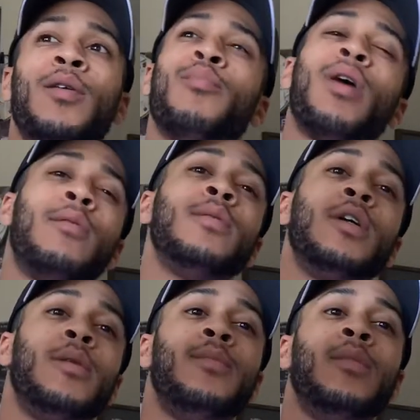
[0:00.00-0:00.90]
probably
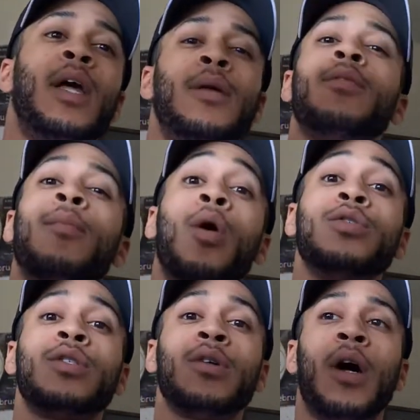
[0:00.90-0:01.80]
going to like the
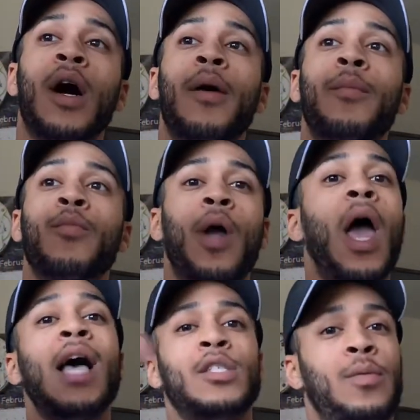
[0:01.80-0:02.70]
most, right,
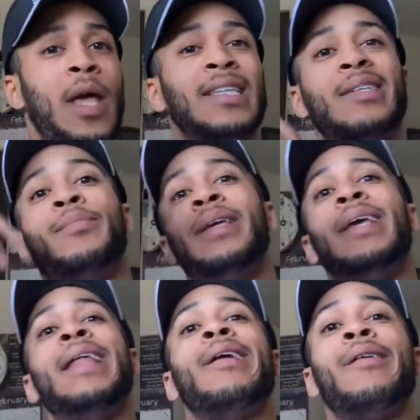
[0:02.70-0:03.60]
as a
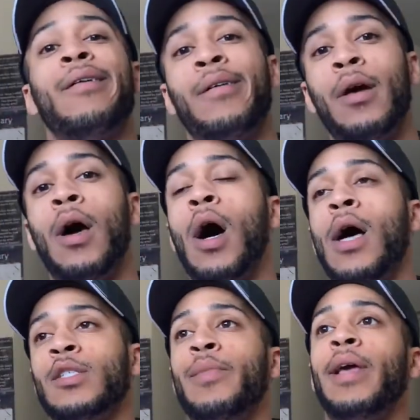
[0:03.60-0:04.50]
beginner.
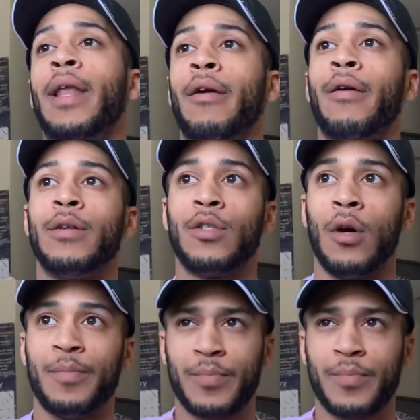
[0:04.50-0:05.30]
So